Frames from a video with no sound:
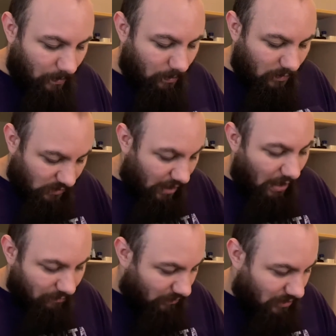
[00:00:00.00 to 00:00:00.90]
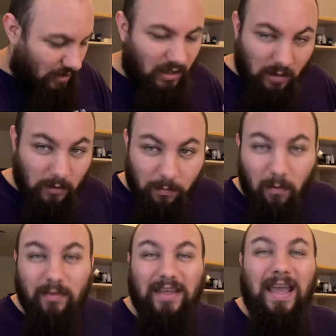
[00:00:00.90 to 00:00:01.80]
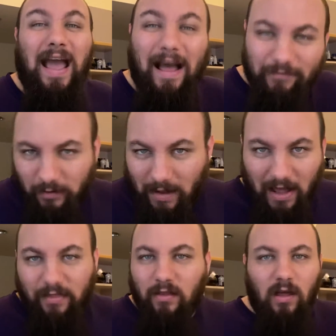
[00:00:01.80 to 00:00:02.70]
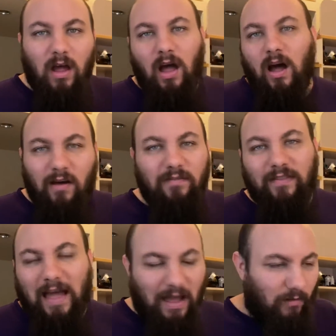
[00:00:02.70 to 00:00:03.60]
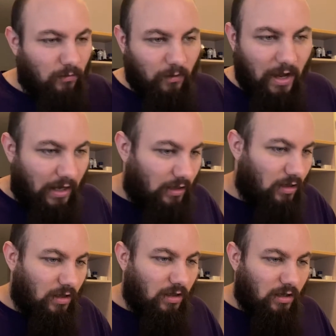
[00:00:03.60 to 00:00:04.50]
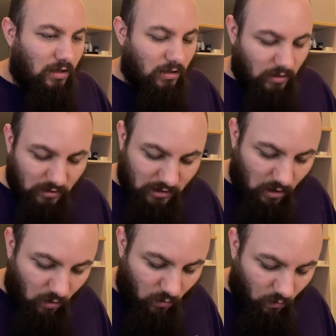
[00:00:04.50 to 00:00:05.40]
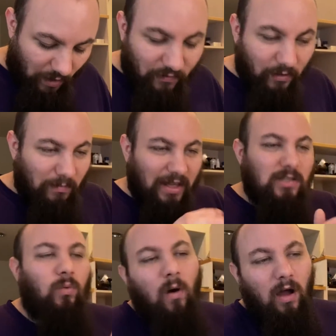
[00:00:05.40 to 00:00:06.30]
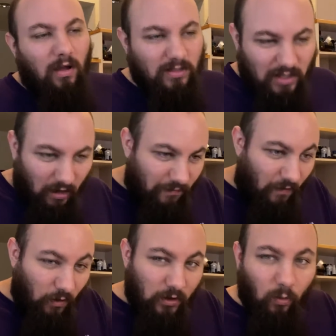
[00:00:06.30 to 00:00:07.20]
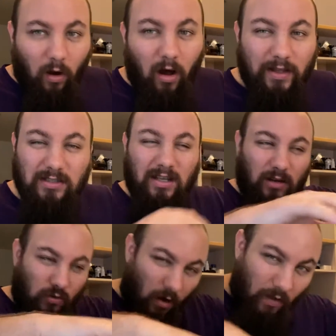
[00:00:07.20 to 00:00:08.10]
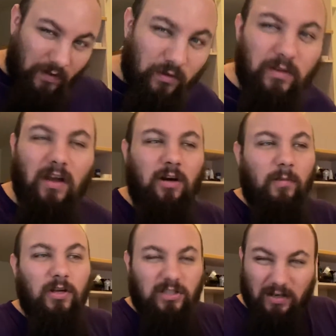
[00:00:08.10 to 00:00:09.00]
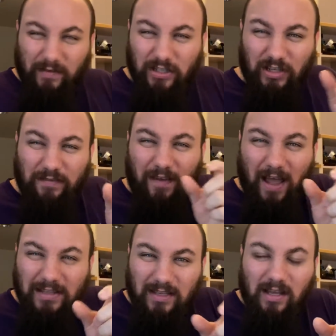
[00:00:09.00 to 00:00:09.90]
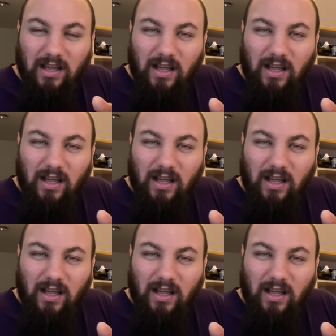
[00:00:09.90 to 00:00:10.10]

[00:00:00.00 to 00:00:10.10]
So yeah, he's going to come up upon the aftermath of that raid. And so whenever Ming is kind of following the wall, he's kind of crawling through the underbrush, and eventually he finds a